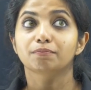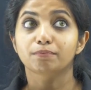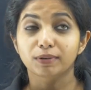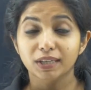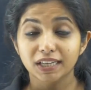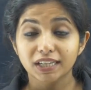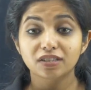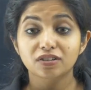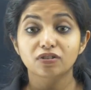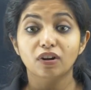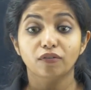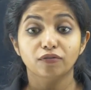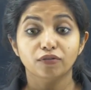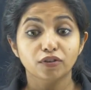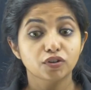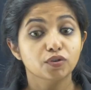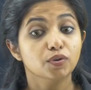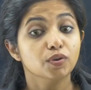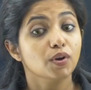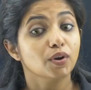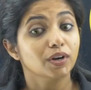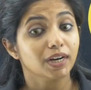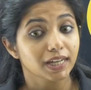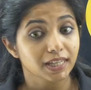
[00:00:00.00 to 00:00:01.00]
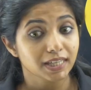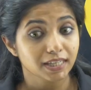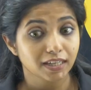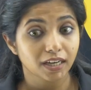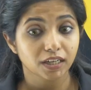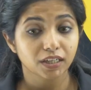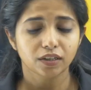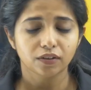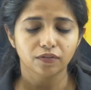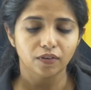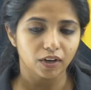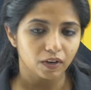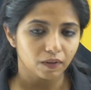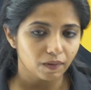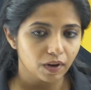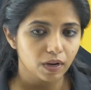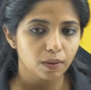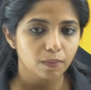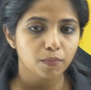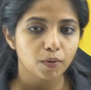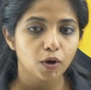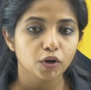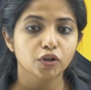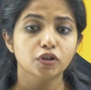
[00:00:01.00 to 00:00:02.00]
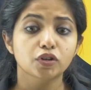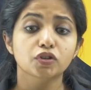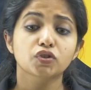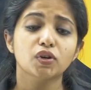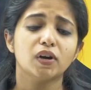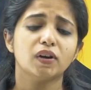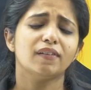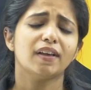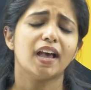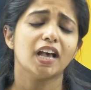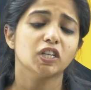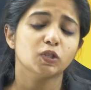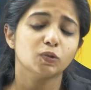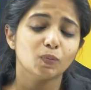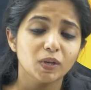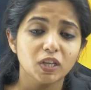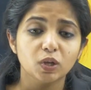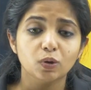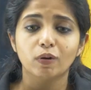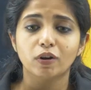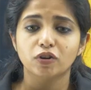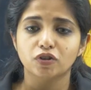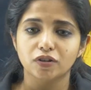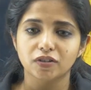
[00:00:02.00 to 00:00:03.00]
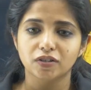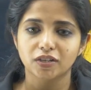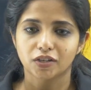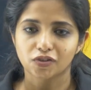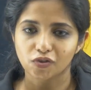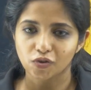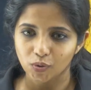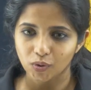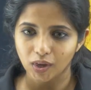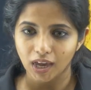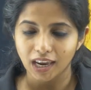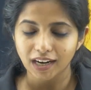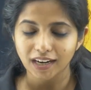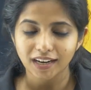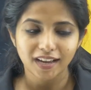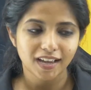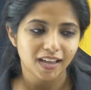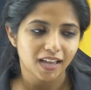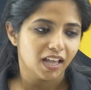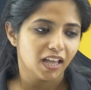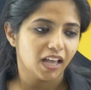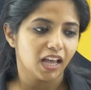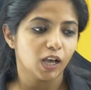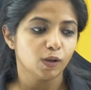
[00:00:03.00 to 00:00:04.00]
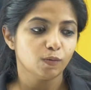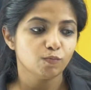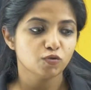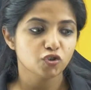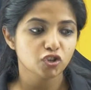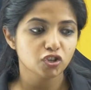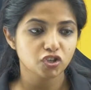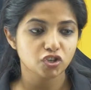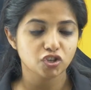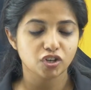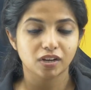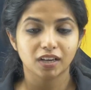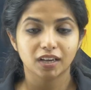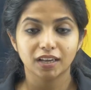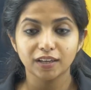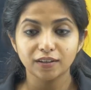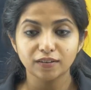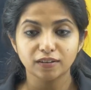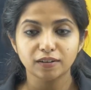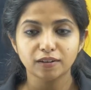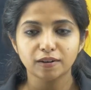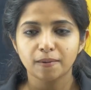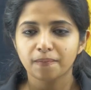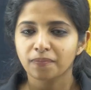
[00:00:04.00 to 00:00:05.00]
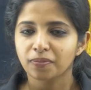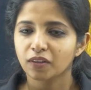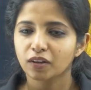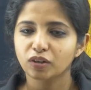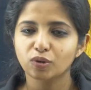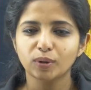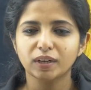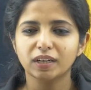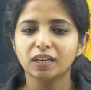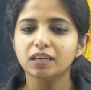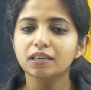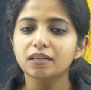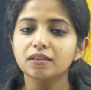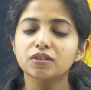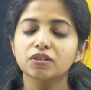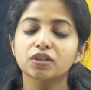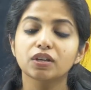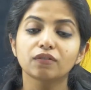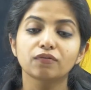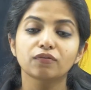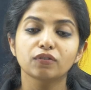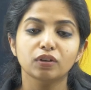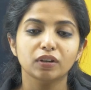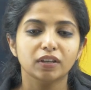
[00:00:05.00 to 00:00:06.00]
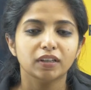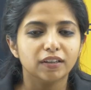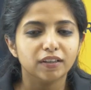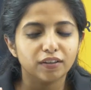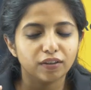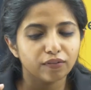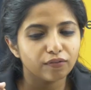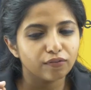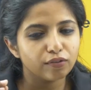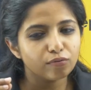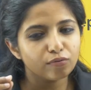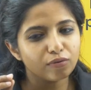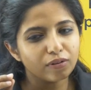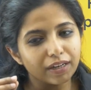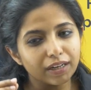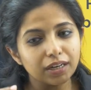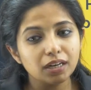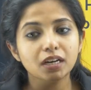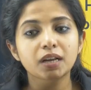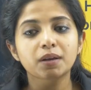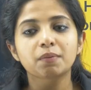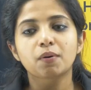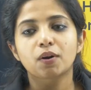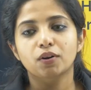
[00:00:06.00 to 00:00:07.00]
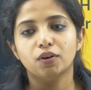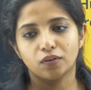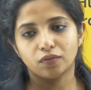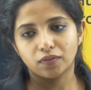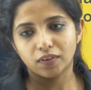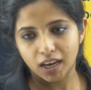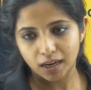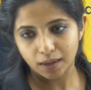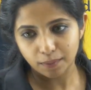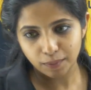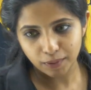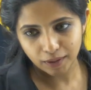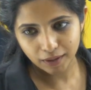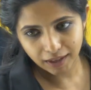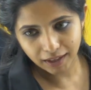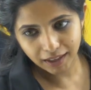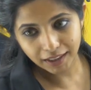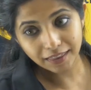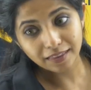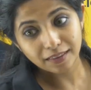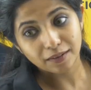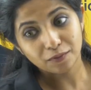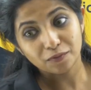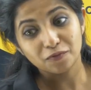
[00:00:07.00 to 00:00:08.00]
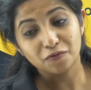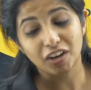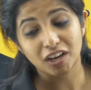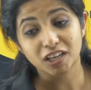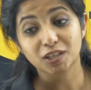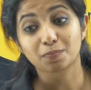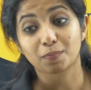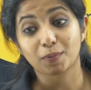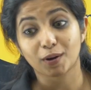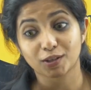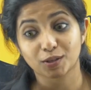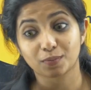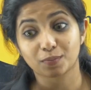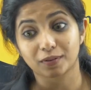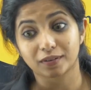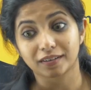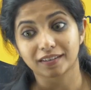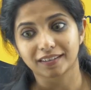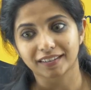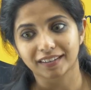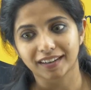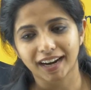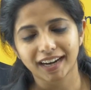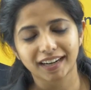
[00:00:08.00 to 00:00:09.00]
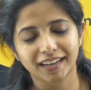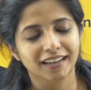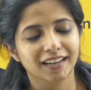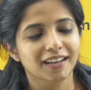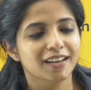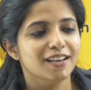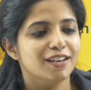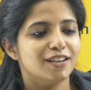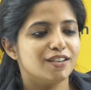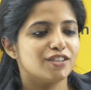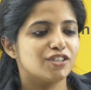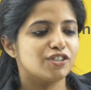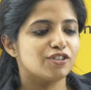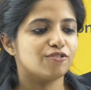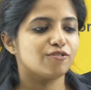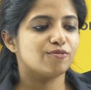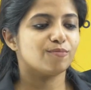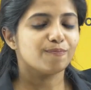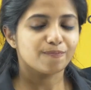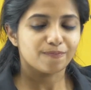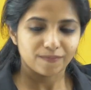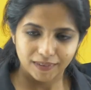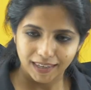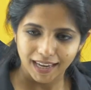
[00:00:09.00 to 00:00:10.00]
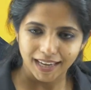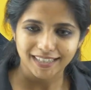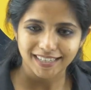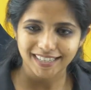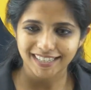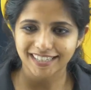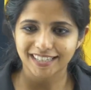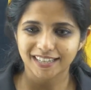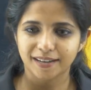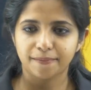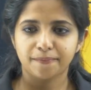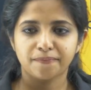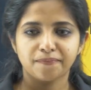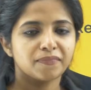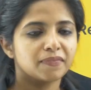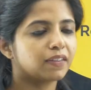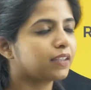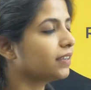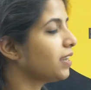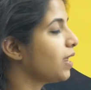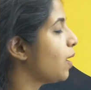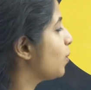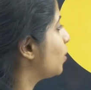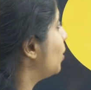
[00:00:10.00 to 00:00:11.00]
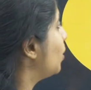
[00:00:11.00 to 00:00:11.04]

please refer to your NCERT. Very important. Solve as many questions as you can. I'm just here to at least give you a little amount of help in ways possible, right? So yes. Now